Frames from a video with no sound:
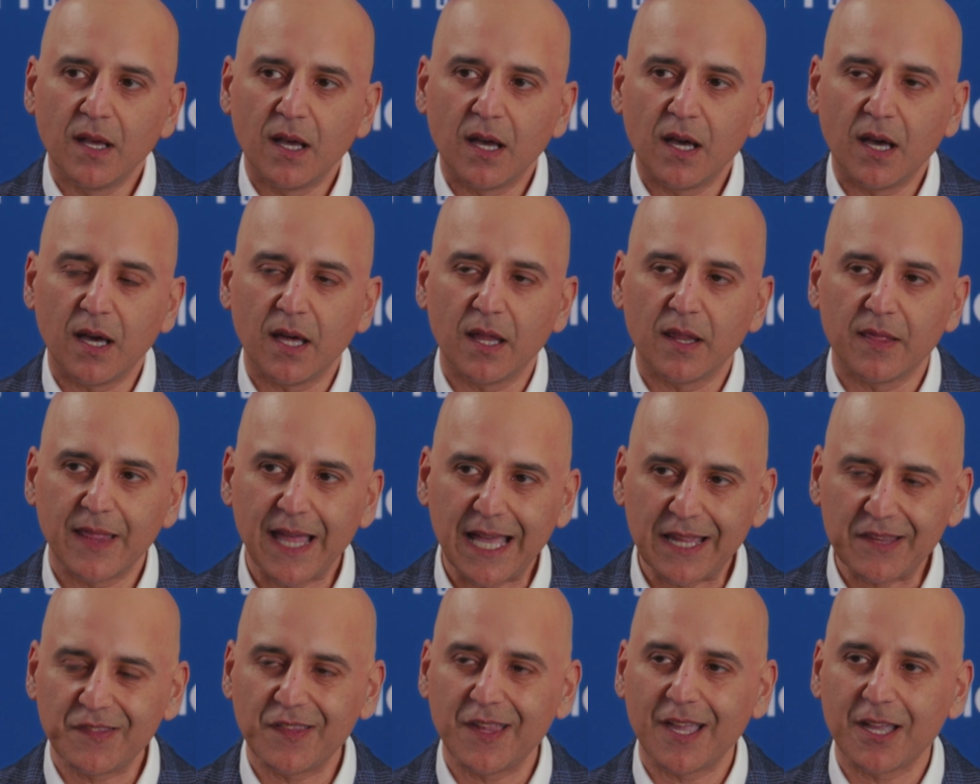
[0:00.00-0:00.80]

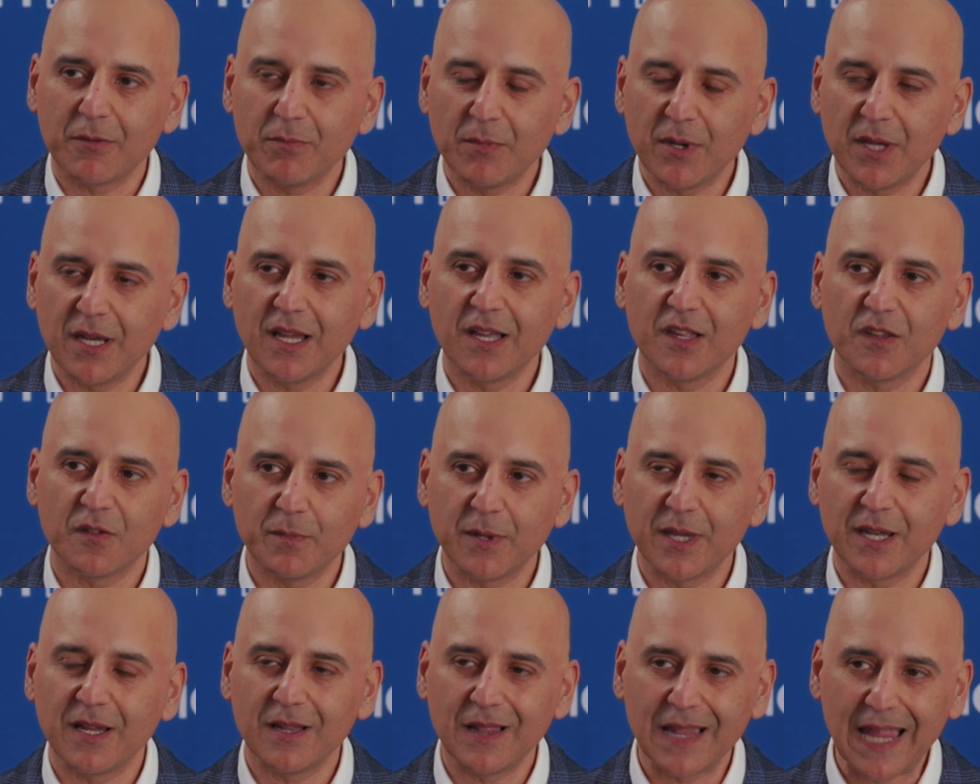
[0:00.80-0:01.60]
That segment has
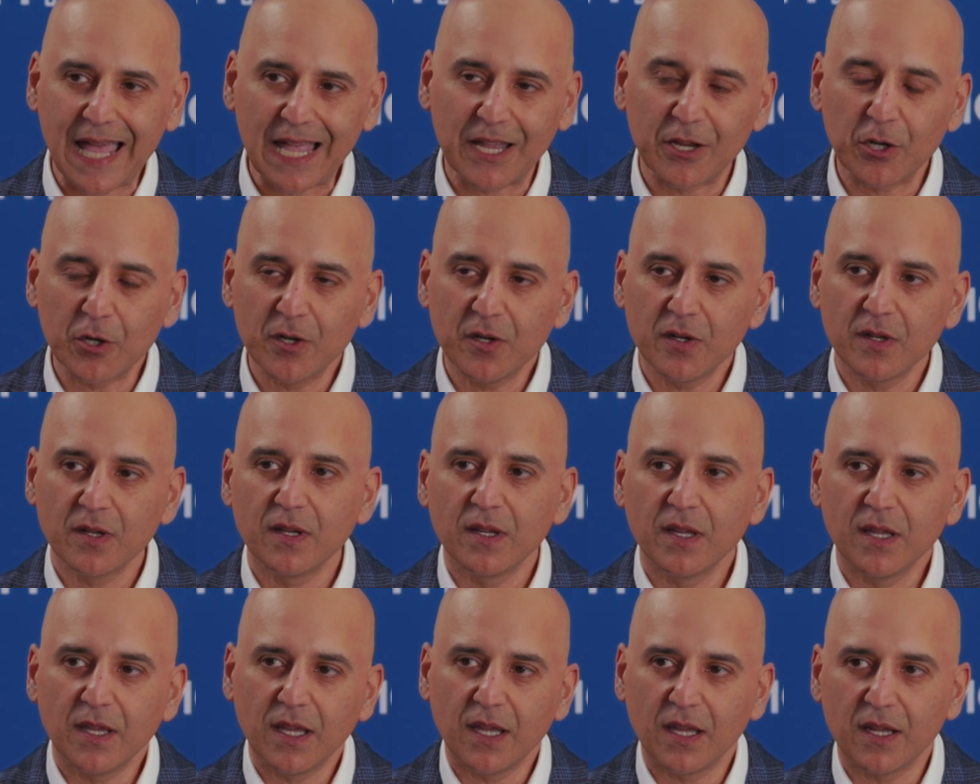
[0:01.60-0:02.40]
been a laggard
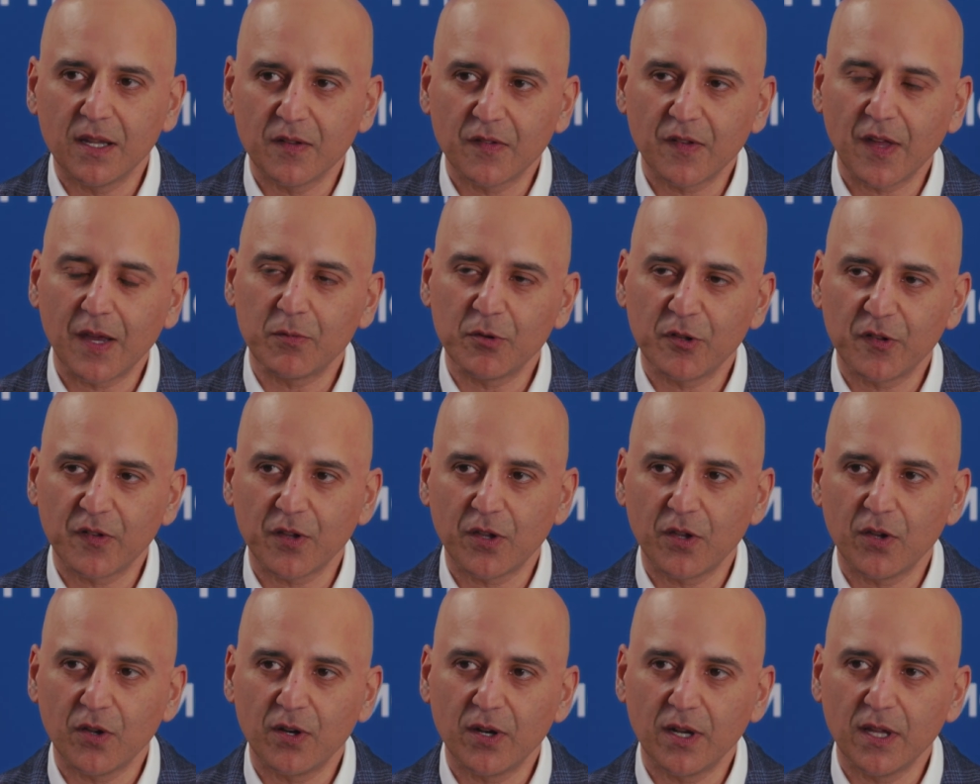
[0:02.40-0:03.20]
in
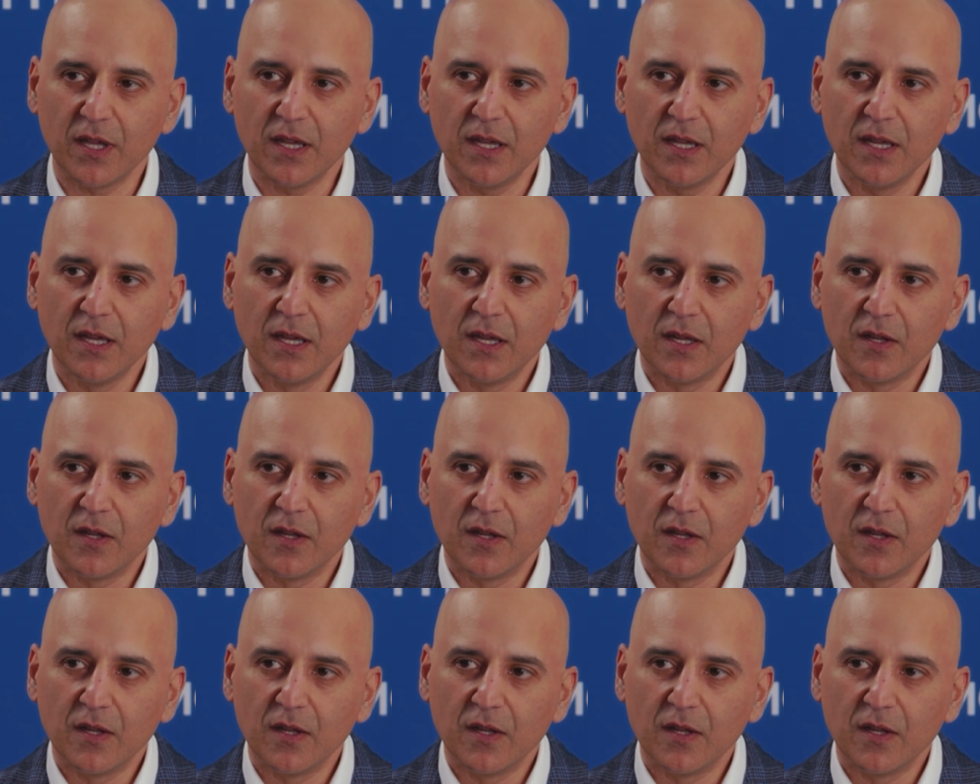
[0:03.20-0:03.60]
cybersecurity.